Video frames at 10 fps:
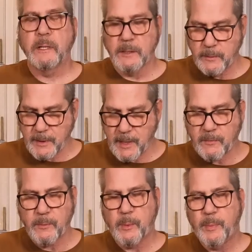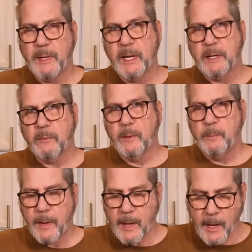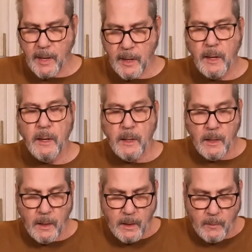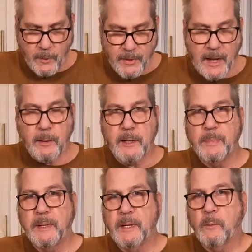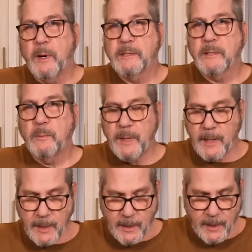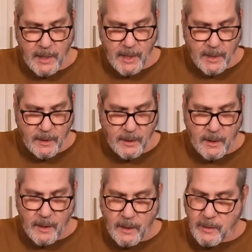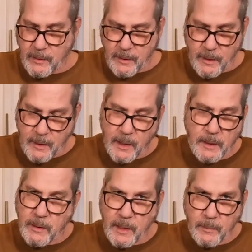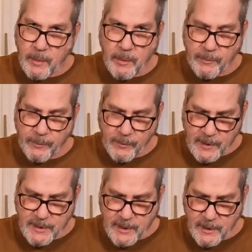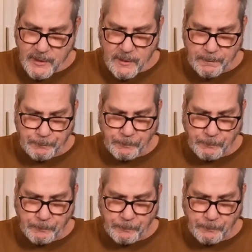that you would get from a banana cream pie without it being quite so big. And again, you're not gonna be able to freeze this,